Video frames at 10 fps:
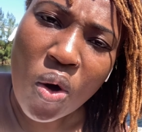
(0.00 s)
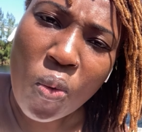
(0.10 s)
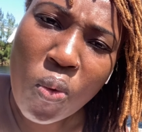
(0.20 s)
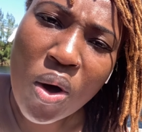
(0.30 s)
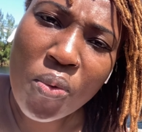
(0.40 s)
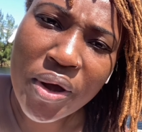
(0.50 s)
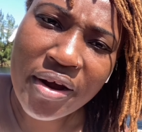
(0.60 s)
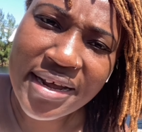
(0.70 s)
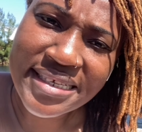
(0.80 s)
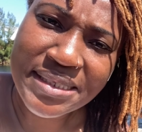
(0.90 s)
what
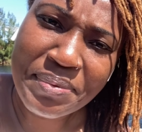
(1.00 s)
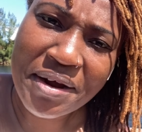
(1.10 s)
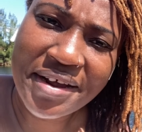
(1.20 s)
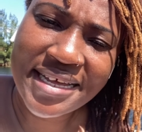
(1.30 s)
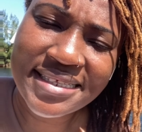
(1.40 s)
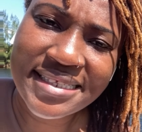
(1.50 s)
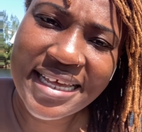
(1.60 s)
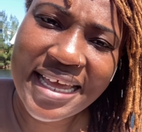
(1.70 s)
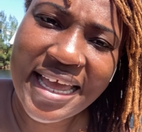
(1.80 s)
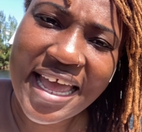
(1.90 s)
we're
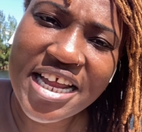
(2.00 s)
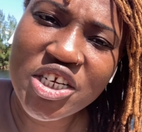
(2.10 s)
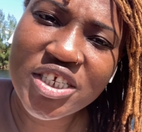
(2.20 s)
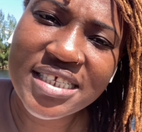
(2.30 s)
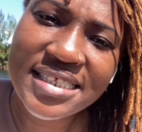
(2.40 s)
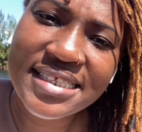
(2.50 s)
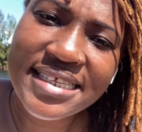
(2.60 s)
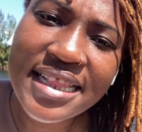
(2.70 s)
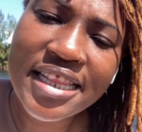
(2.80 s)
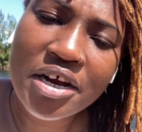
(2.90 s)
experiencing and just
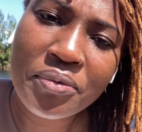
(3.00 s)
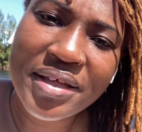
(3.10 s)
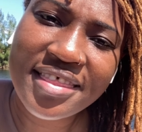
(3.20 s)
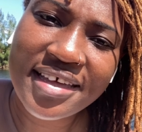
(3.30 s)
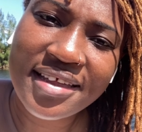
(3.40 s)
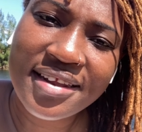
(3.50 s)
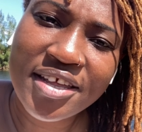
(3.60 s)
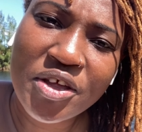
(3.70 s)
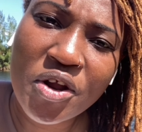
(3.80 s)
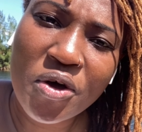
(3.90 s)
sit there with it.
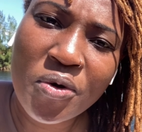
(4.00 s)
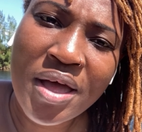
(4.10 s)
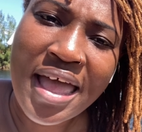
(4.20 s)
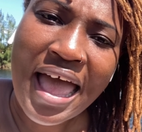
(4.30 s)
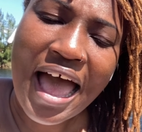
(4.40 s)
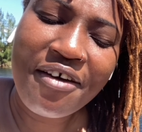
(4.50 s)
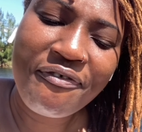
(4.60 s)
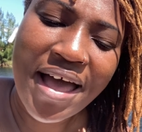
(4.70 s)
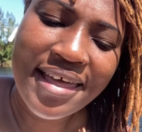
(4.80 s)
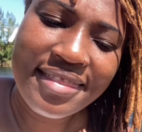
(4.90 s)
You know, I
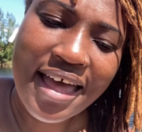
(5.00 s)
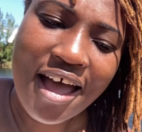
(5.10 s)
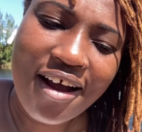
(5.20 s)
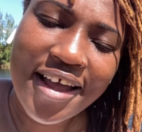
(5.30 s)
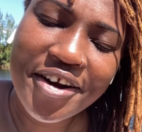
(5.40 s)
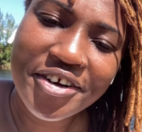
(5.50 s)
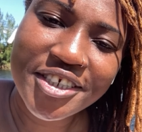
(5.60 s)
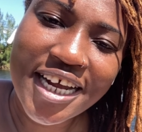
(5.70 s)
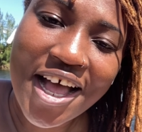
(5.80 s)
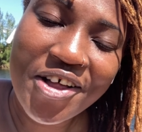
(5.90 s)
find that our inner
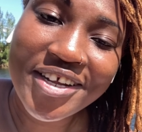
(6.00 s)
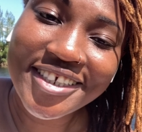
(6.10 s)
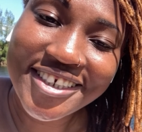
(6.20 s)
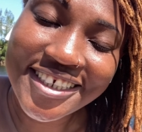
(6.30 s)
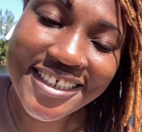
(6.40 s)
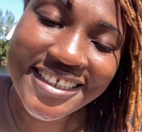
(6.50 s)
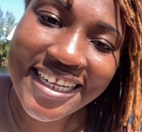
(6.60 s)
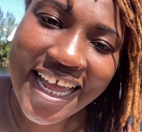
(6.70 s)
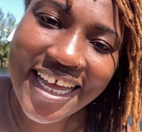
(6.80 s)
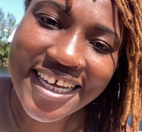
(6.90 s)
child is just
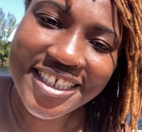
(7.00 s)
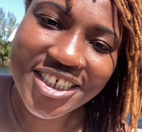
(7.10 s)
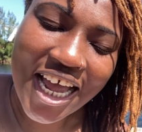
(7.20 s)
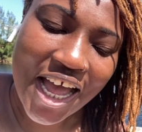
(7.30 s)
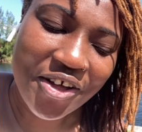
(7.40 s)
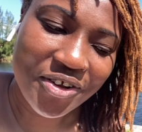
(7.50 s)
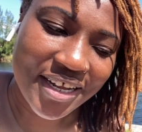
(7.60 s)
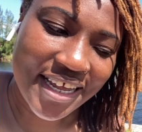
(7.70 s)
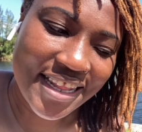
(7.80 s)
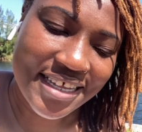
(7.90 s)
like a child
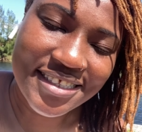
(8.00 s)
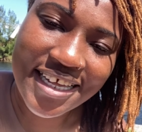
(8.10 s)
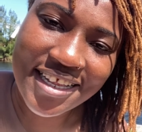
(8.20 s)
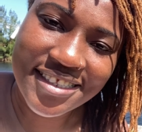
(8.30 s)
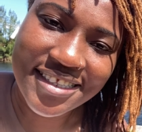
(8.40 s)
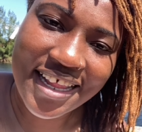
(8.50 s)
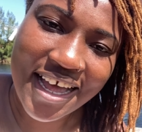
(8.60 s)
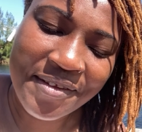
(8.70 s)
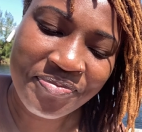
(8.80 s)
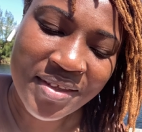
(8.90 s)
in the sense
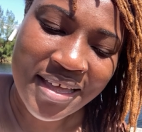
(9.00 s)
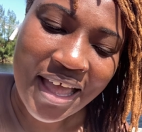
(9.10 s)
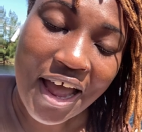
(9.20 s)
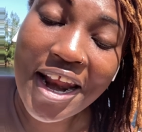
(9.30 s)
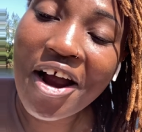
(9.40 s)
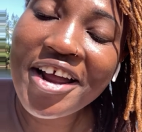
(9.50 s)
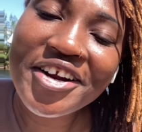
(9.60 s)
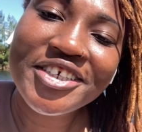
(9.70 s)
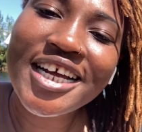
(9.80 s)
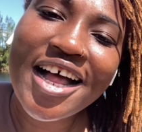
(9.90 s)
that and our
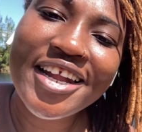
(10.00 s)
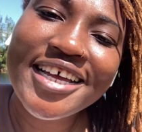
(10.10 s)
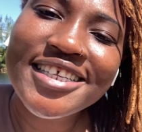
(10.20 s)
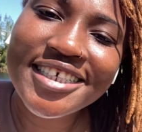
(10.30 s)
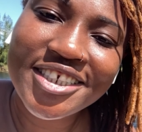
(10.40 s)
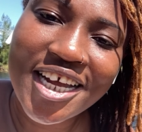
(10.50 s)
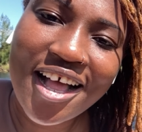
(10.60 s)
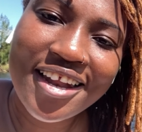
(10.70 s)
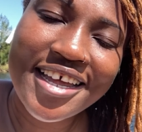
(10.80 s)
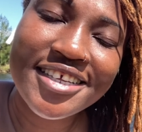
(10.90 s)
inner child is a
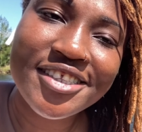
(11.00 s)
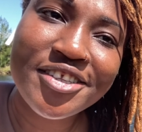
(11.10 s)
child. It's